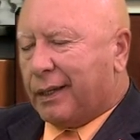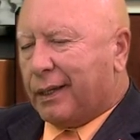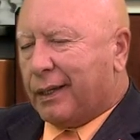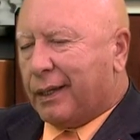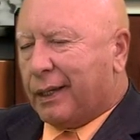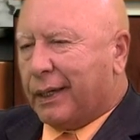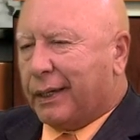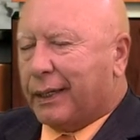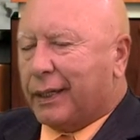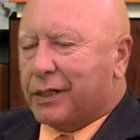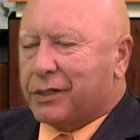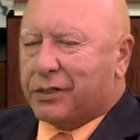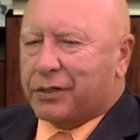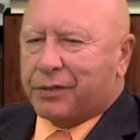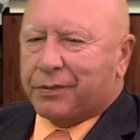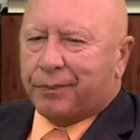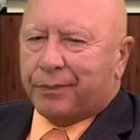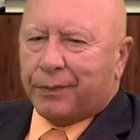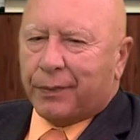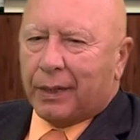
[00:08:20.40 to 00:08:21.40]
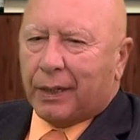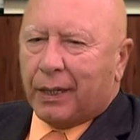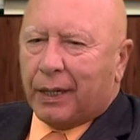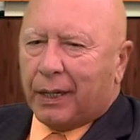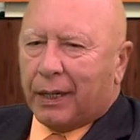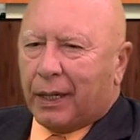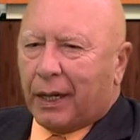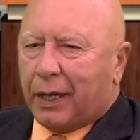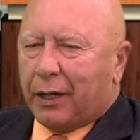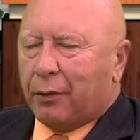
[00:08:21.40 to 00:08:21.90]
I guess
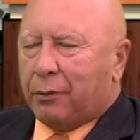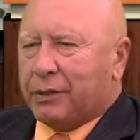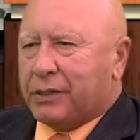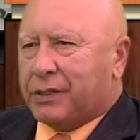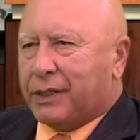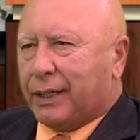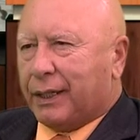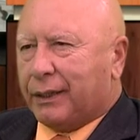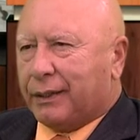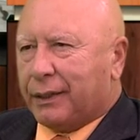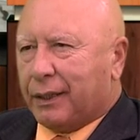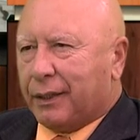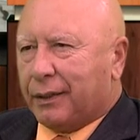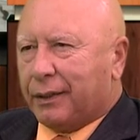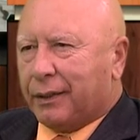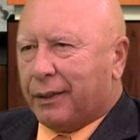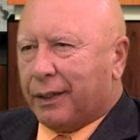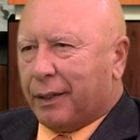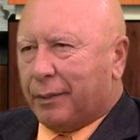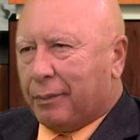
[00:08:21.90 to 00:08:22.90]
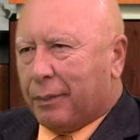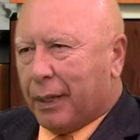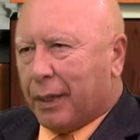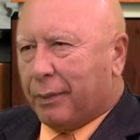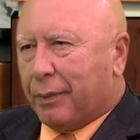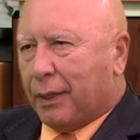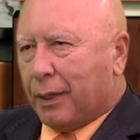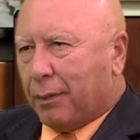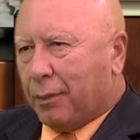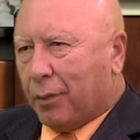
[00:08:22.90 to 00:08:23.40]
I always think that, and
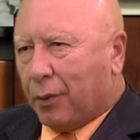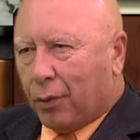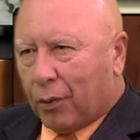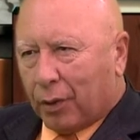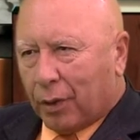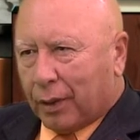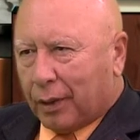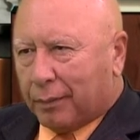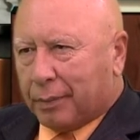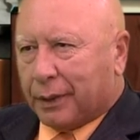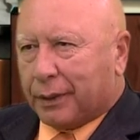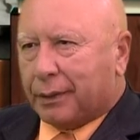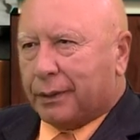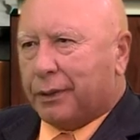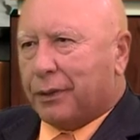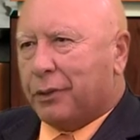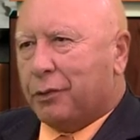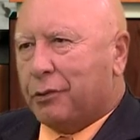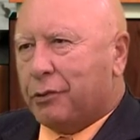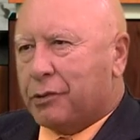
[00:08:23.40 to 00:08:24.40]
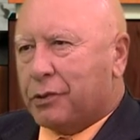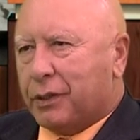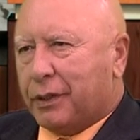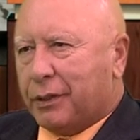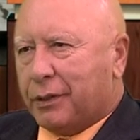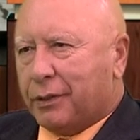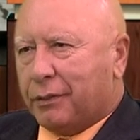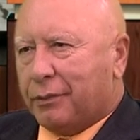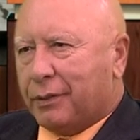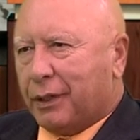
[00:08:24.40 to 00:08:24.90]
maybe I'm wrong, but usually
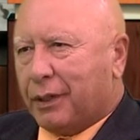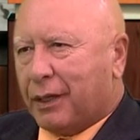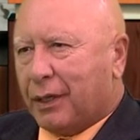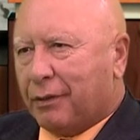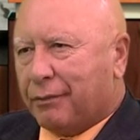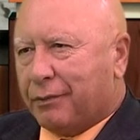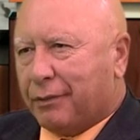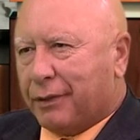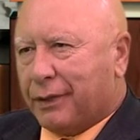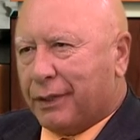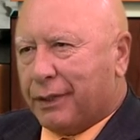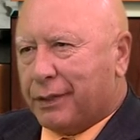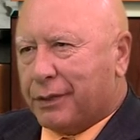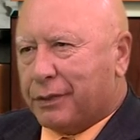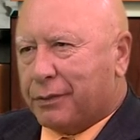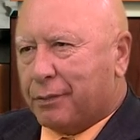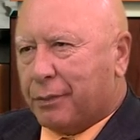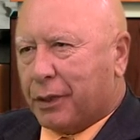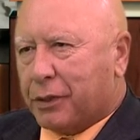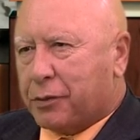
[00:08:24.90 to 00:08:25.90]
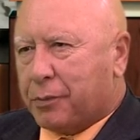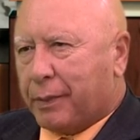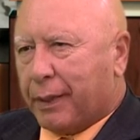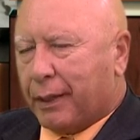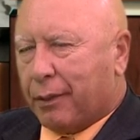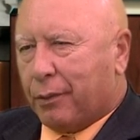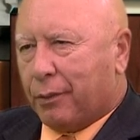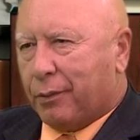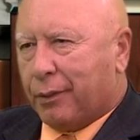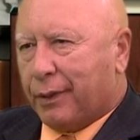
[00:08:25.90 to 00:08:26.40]
the recovery is much
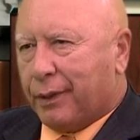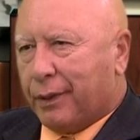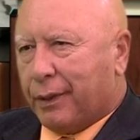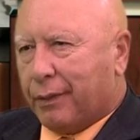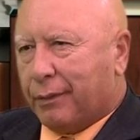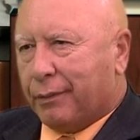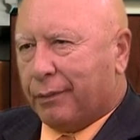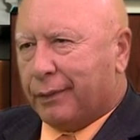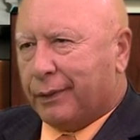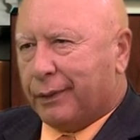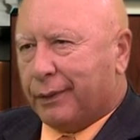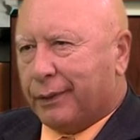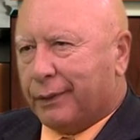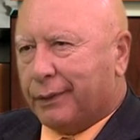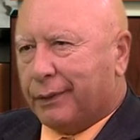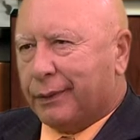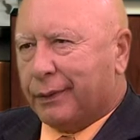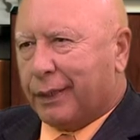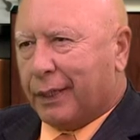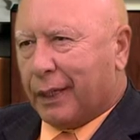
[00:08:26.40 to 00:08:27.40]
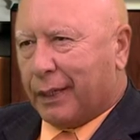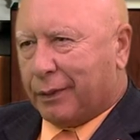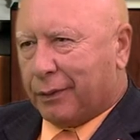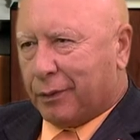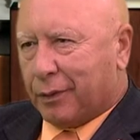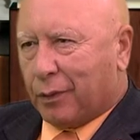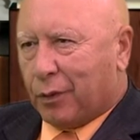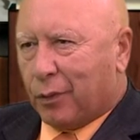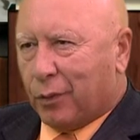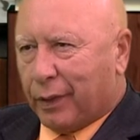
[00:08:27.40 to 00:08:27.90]
better when they're
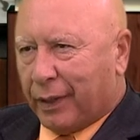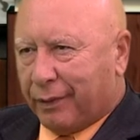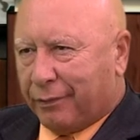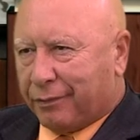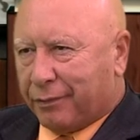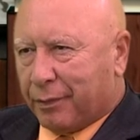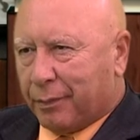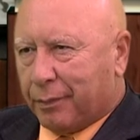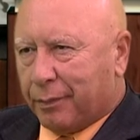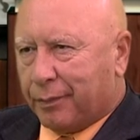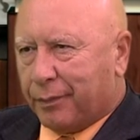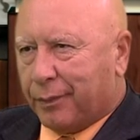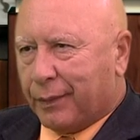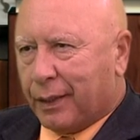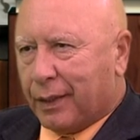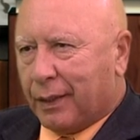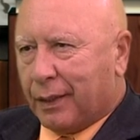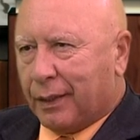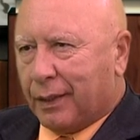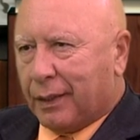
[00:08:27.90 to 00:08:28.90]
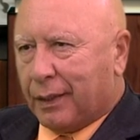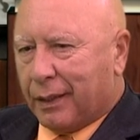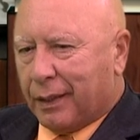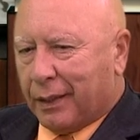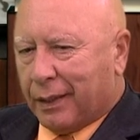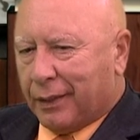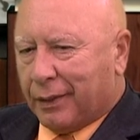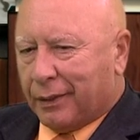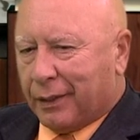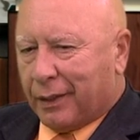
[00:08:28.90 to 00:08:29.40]
away from,
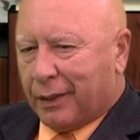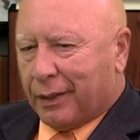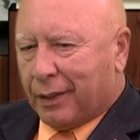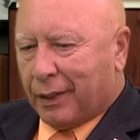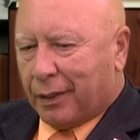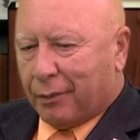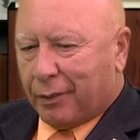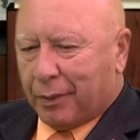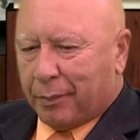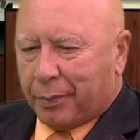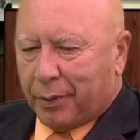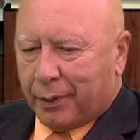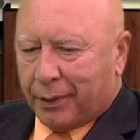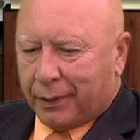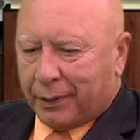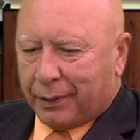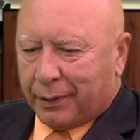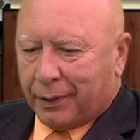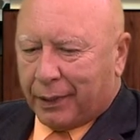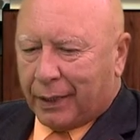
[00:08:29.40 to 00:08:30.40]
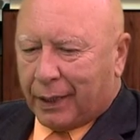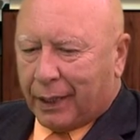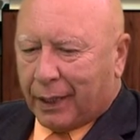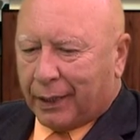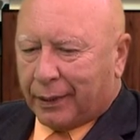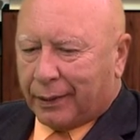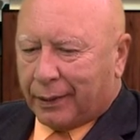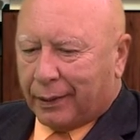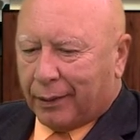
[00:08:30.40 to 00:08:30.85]
and how do I put it, not